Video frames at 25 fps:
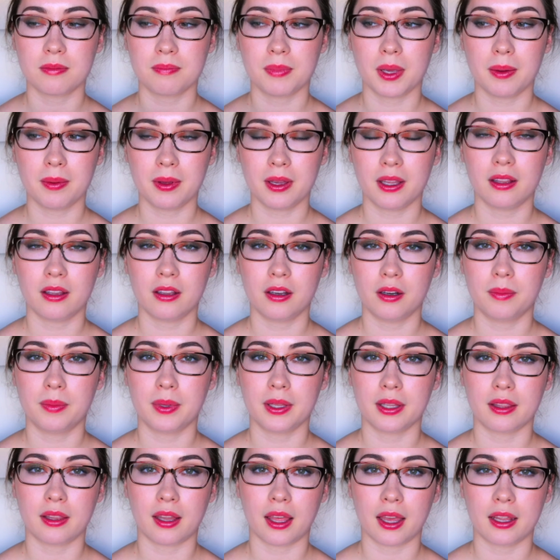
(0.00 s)
Maybe a little
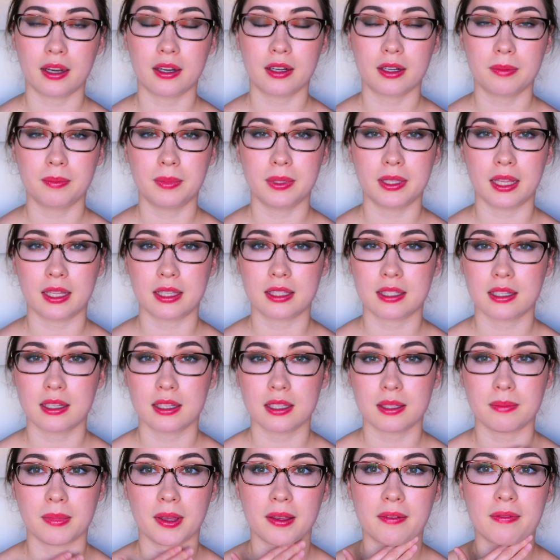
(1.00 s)
bit lighter, but that's
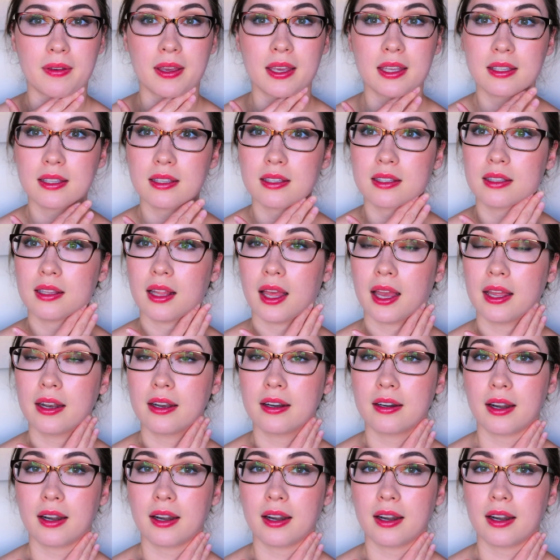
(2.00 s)
because my face is lighter